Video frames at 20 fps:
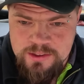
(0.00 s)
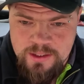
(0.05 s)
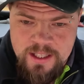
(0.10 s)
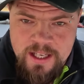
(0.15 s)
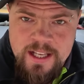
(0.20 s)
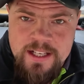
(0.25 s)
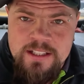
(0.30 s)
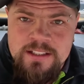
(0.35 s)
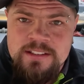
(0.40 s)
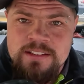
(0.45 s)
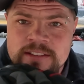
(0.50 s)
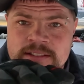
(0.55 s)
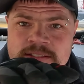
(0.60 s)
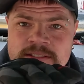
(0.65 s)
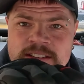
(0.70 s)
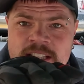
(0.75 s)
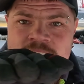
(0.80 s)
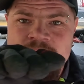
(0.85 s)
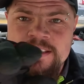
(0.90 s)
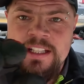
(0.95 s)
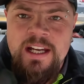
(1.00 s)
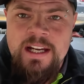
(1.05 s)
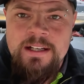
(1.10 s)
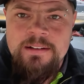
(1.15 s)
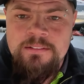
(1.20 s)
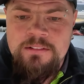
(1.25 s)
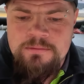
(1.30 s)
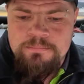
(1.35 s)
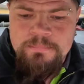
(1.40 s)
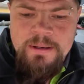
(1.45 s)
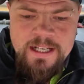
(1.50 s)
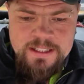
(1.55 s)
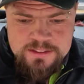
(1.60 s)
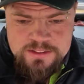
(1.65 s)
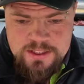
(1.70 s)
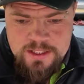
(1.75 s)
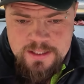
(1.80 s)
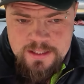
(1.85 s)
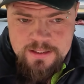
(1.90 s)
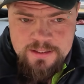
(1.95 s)
so I had to zigzag back
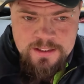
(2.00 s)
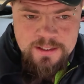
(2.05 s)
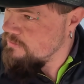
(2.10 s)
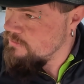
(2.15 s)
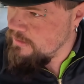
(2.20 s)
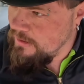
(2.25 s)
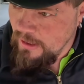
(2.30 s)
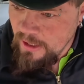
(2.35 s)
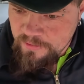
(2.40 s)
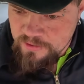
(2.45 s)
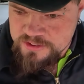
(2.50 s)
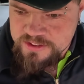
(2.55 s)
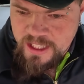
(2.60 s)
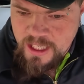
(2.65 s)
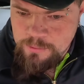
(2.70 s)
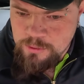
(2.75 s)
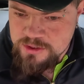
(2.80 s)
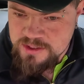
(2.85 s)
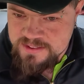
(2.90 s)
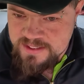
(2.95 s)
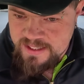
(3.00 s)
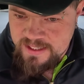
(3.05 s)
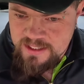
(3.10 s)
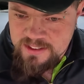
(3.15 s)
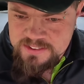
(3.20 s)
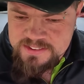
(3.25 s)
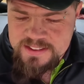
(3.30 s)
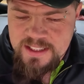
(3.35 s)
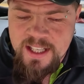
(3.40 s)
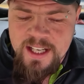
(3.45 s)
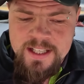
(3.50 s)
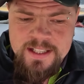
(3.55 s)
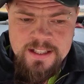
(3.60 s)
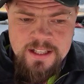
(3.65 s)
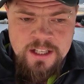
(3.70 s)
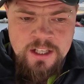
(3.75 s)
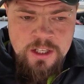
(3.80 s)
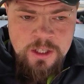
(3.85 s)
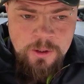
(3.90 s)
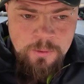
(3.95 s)
to the other side, which is the hillside,
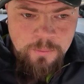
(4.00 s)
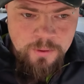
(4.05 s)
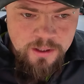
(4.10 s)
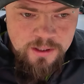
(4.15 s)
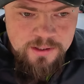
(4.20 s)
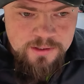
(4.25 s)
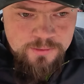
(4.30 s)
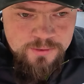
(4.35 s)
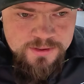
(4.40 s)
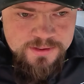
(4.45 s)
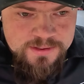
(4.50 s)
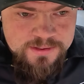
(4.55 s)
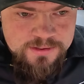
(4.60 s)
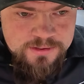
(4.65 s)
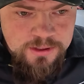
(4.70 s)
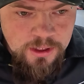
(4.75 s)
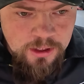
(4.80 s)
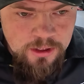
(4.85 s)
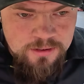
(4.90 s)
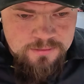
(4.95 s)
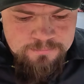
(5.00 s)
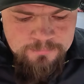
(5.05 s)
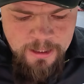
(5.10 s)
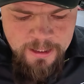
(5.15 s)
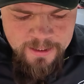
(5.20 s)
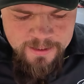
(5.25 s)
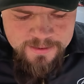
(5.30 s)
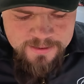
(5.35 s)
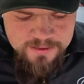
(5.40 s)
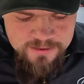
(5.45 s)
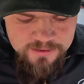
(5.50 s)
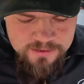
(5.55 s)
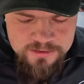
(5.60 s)
where it was dirt and mud.